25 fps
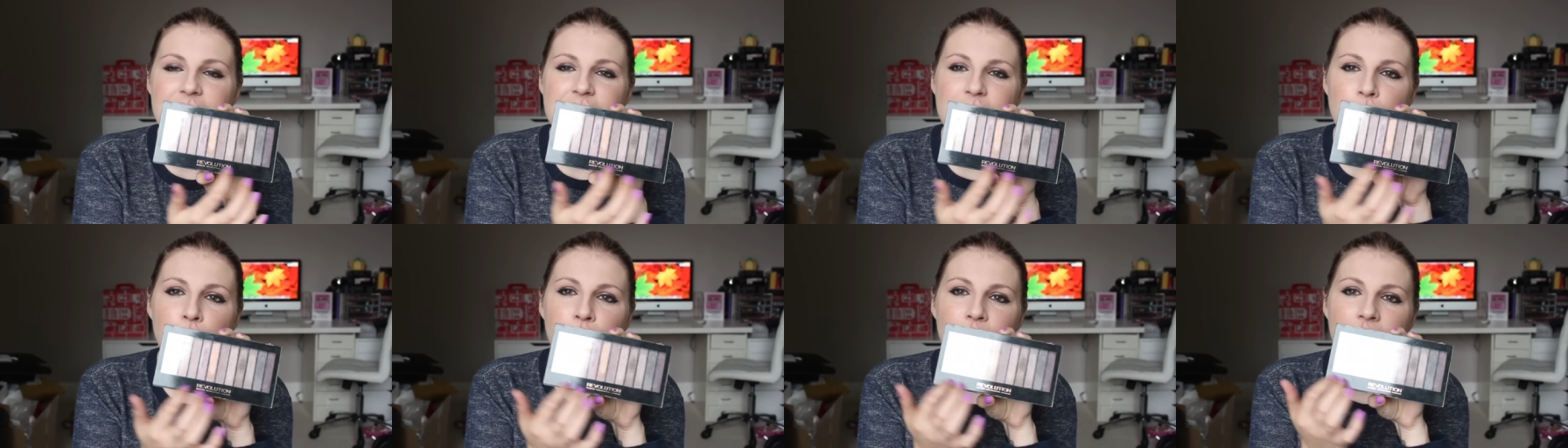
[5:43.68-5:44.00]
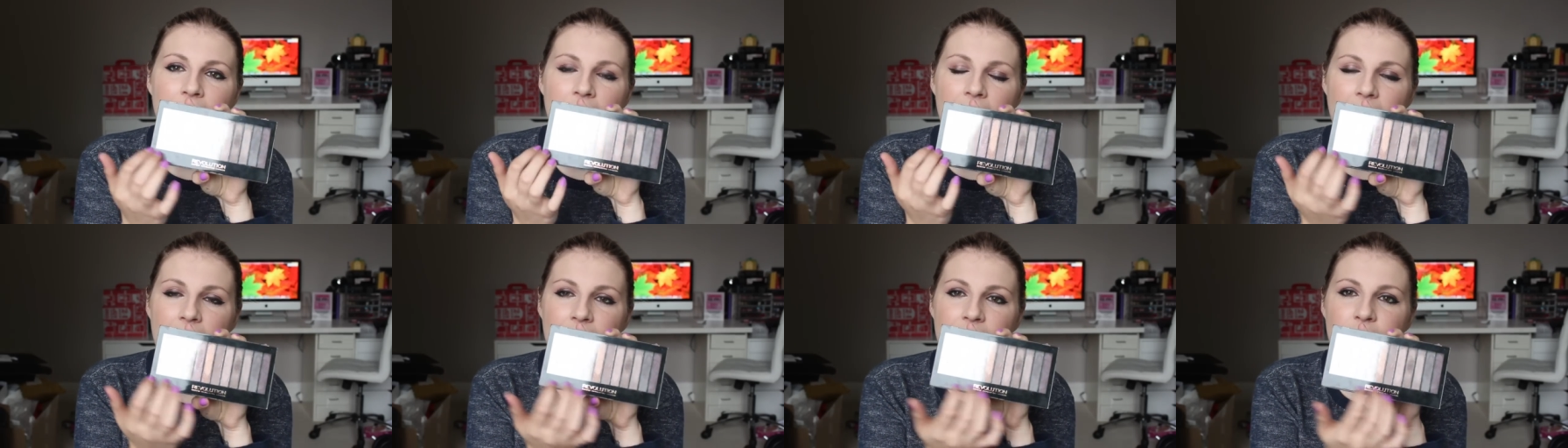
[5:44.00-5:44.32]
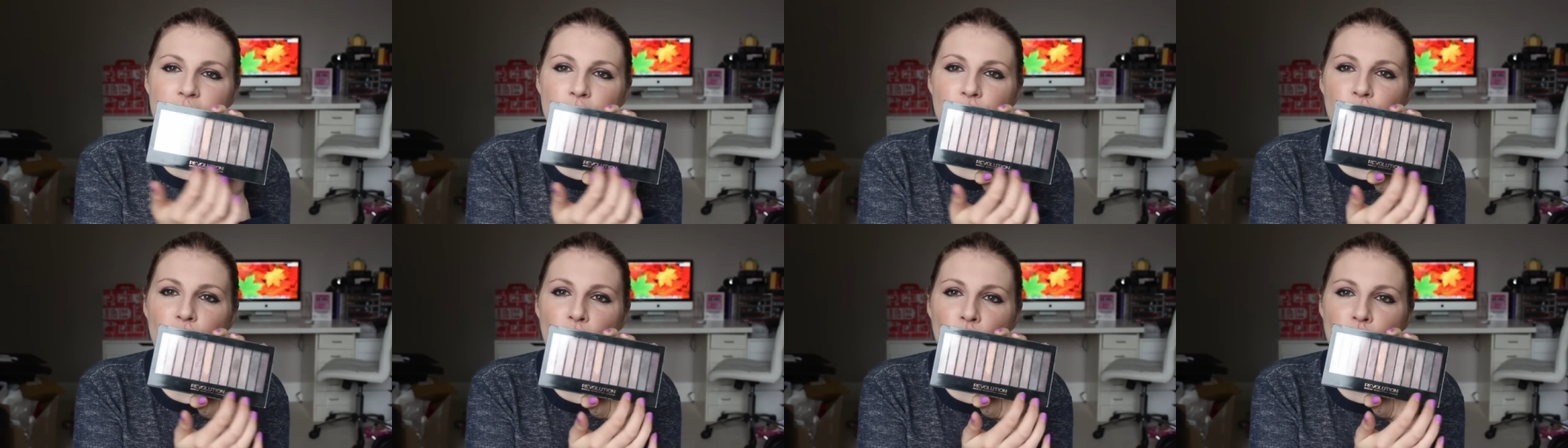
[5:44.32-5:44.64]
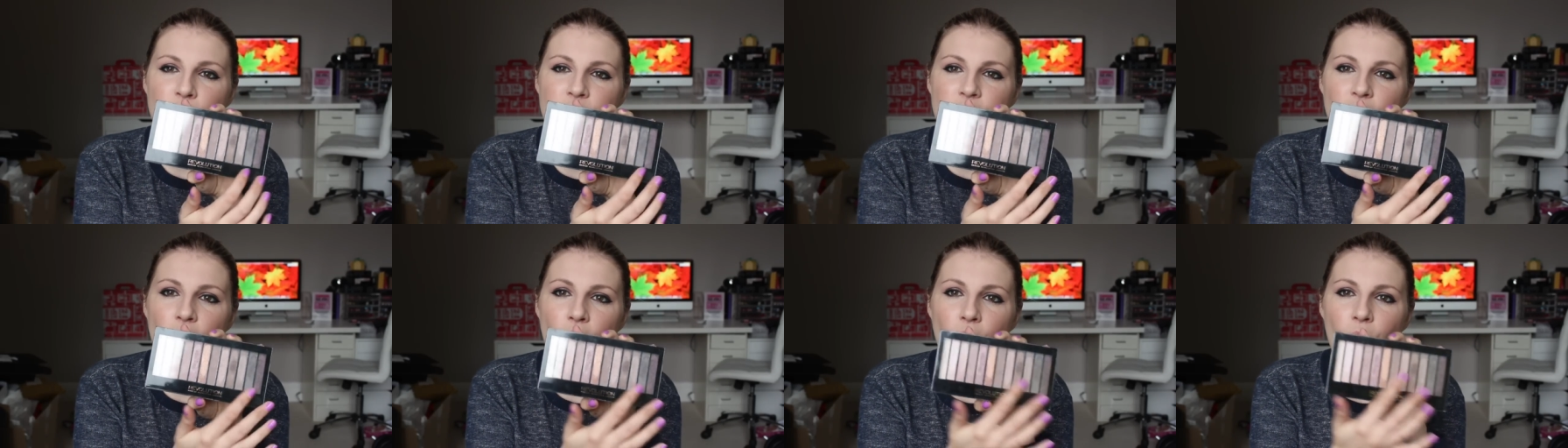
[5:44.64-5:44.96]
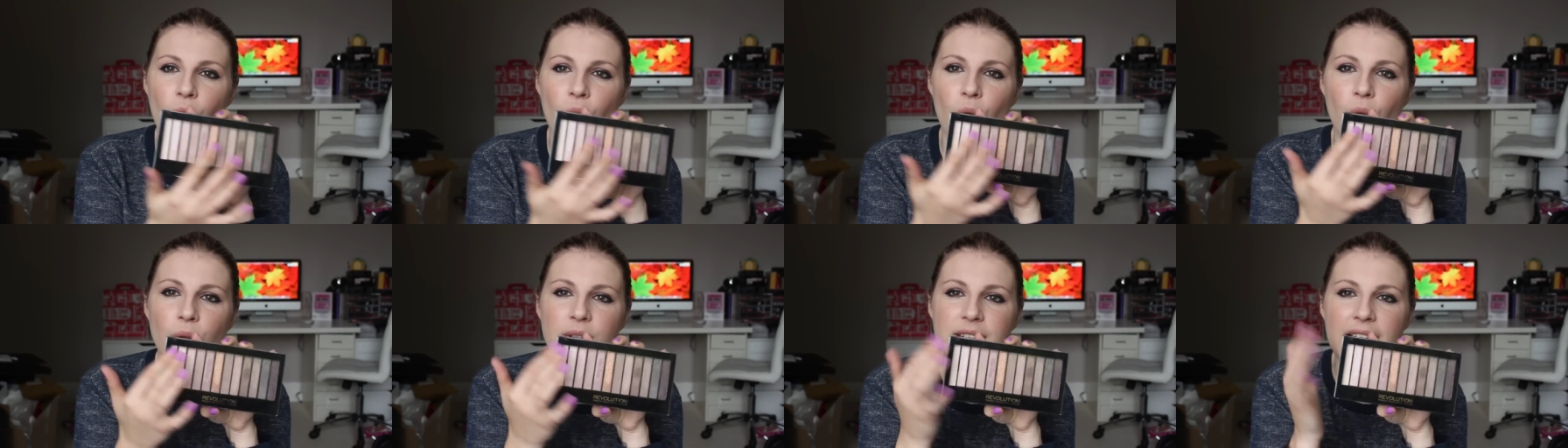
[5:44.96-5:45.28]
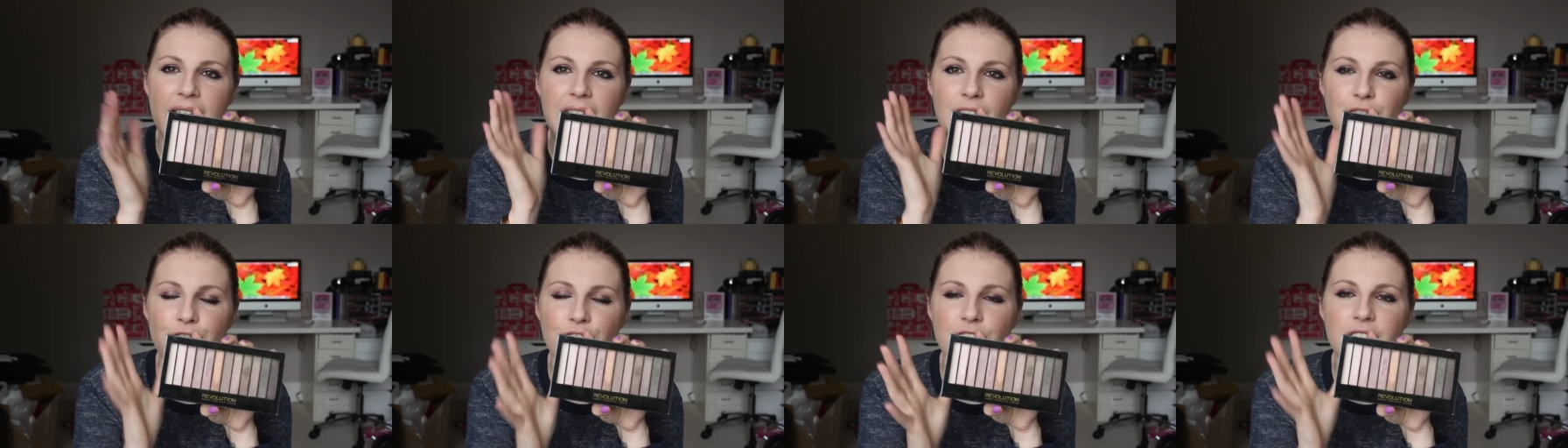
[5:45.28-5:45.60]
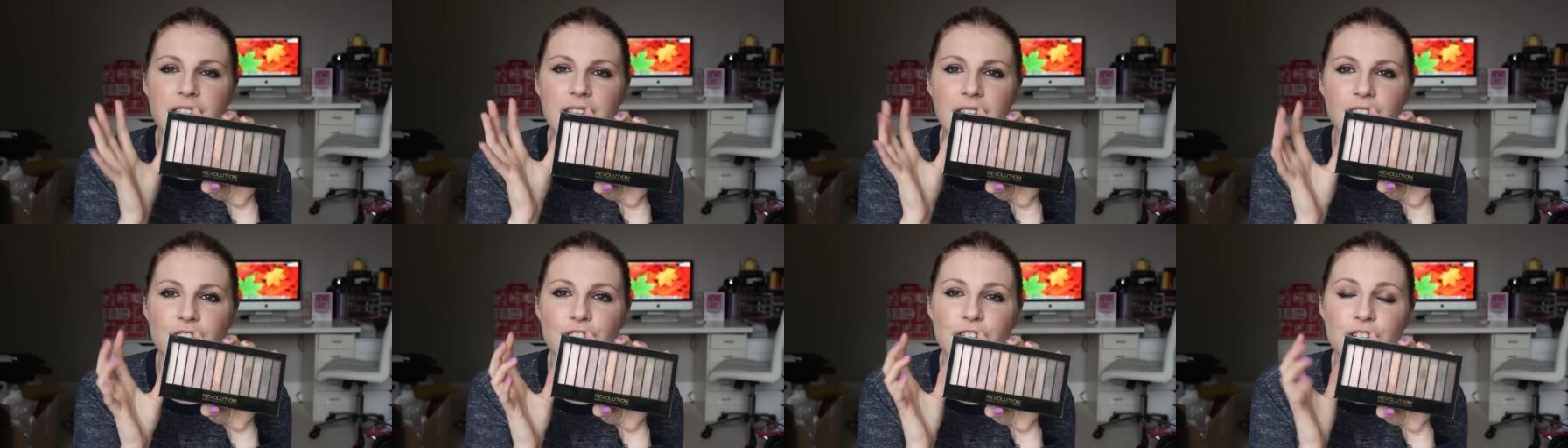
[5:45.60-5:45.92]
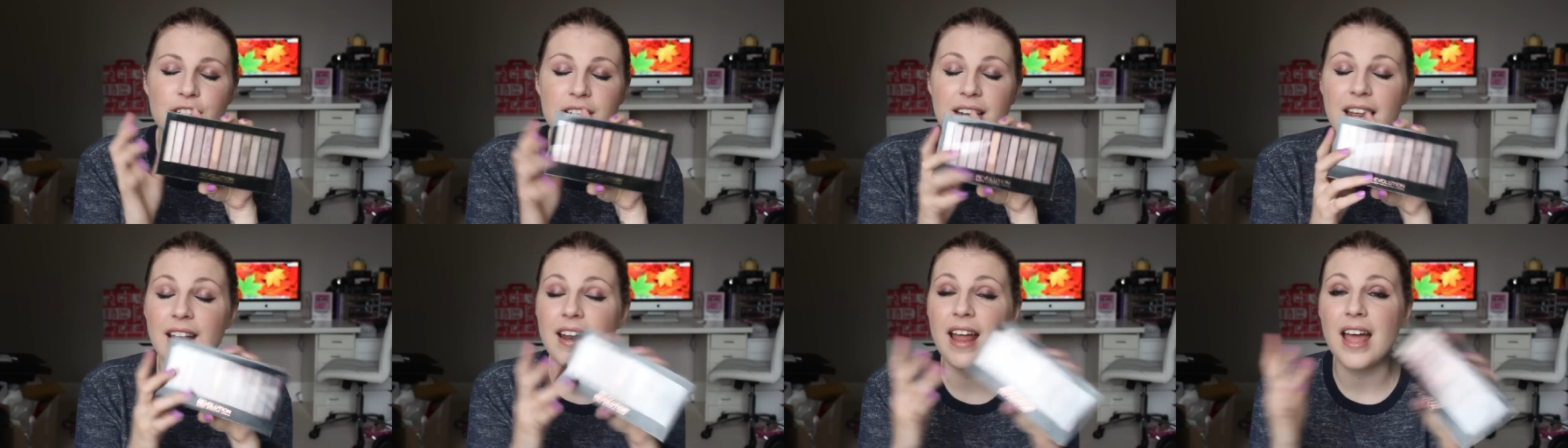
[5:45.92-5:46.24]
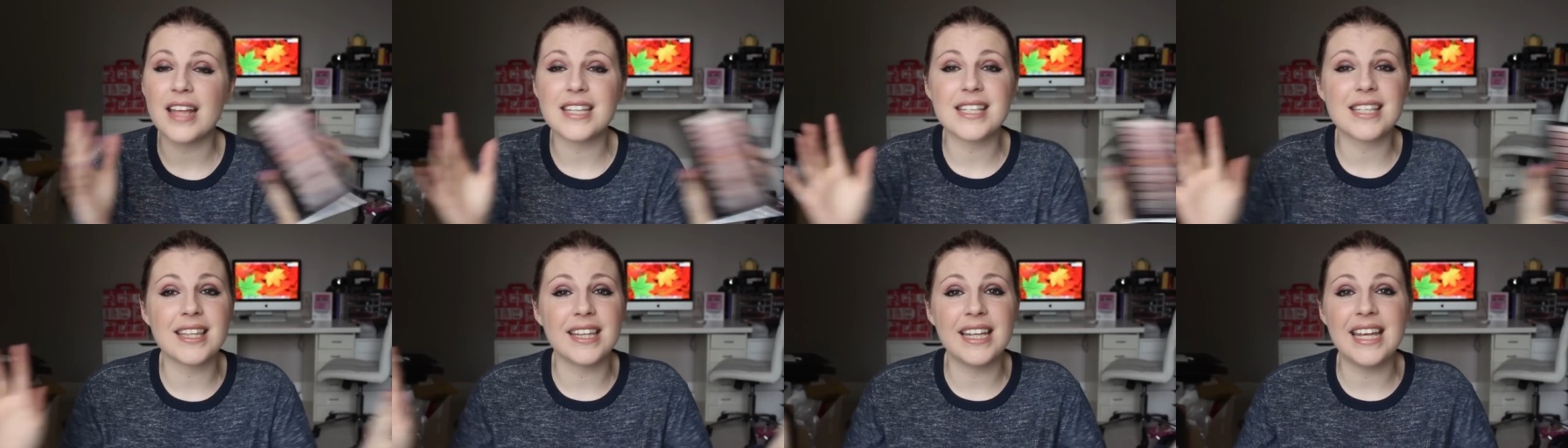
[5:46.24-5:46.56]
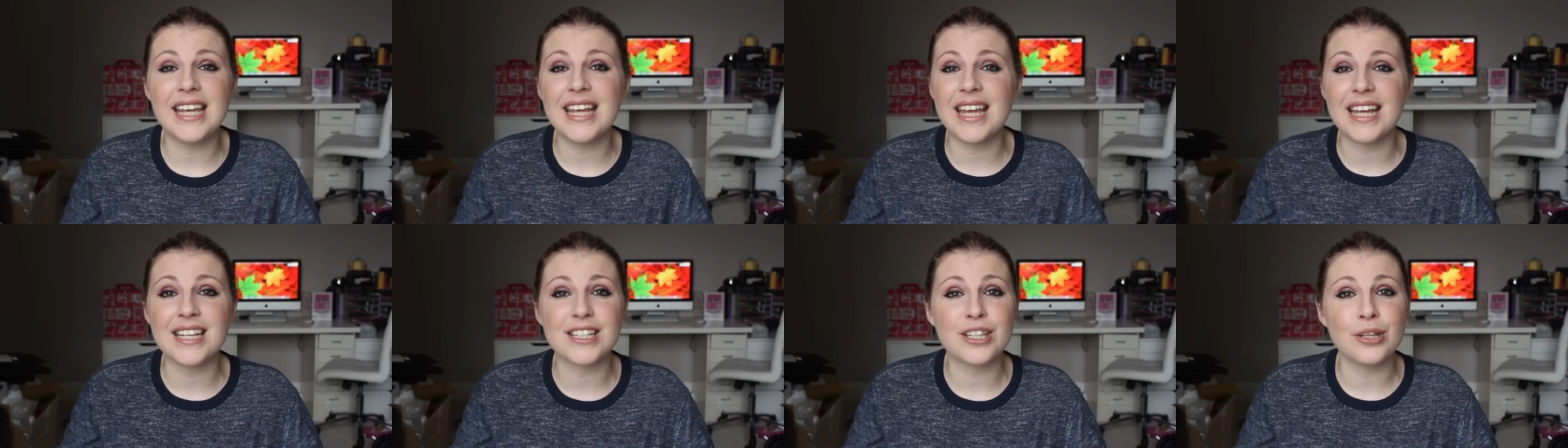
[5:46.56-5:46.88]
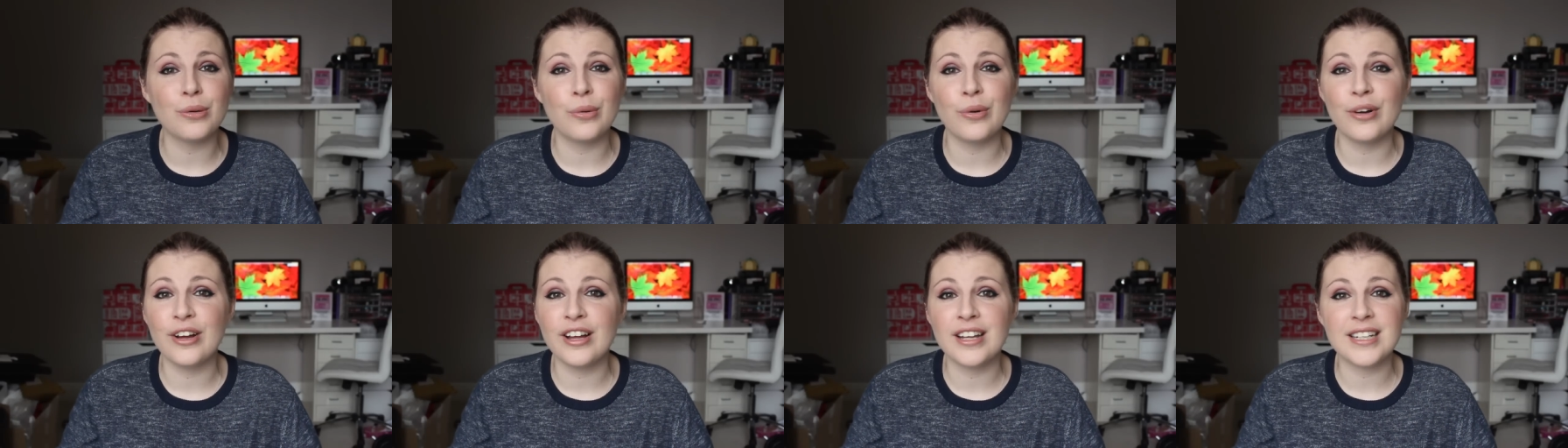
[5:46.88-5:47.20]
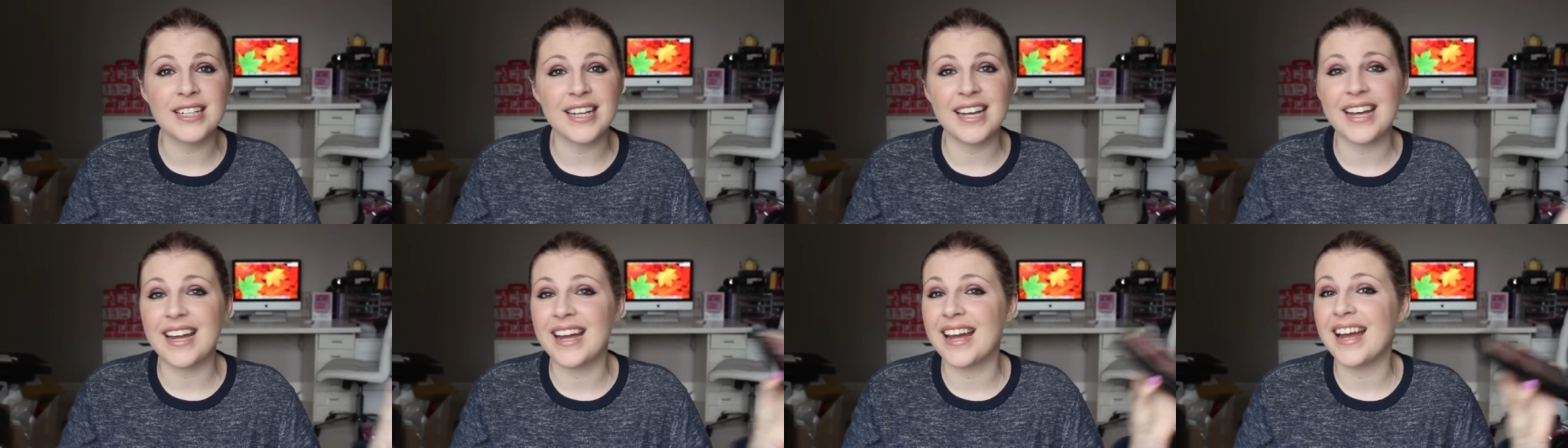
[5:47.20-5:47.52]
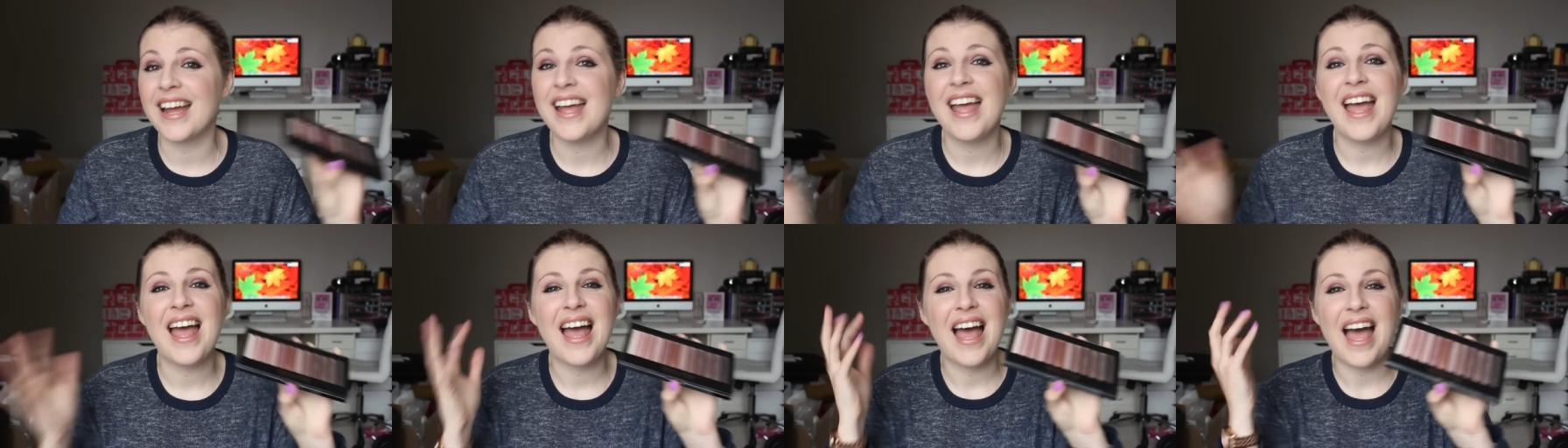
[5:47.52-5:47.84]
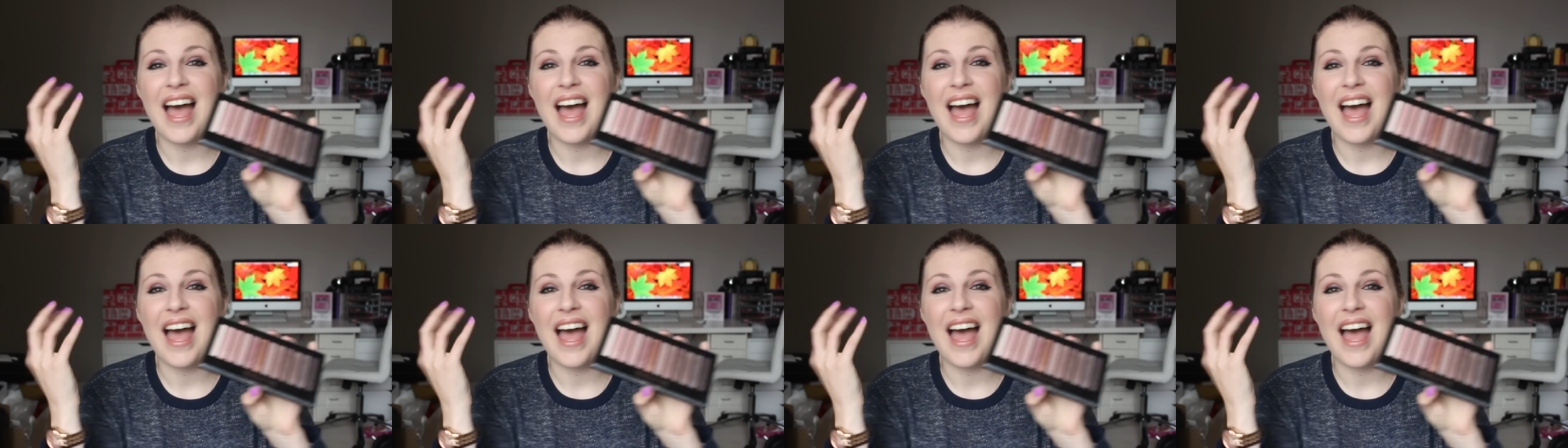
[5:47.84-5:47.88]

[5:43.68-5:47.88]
The black and the rose gold, everything just, and sleek is the word here,